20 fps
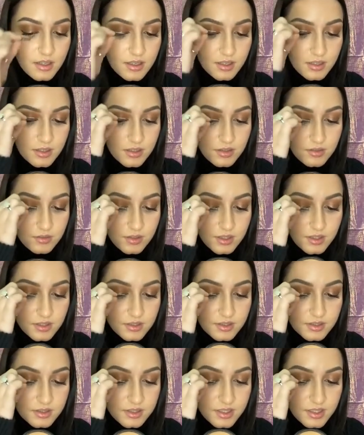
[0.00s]
you can
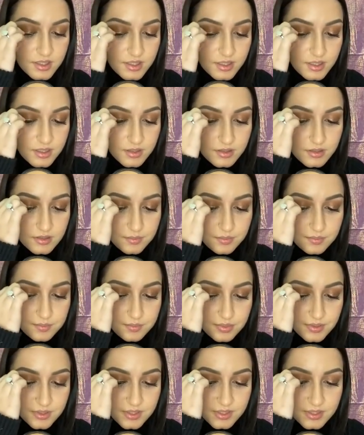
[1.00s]
see
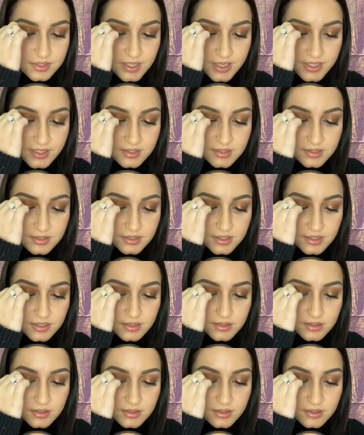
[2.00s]
precisely